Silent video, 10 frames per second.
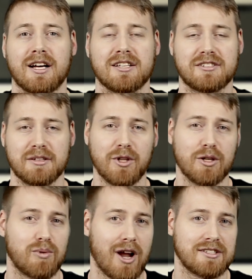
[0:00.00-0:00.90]
A
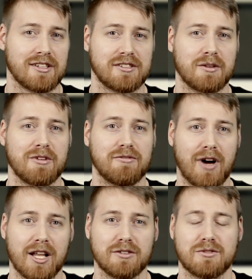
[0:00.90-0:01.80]
similar process can be
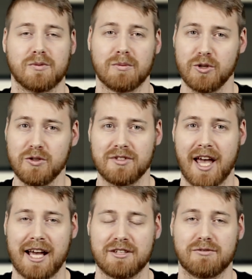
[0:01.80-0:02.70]
followed to remove
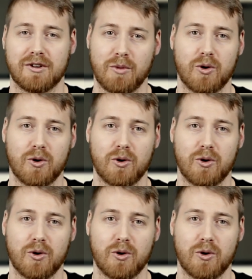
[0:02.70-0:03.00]
tags from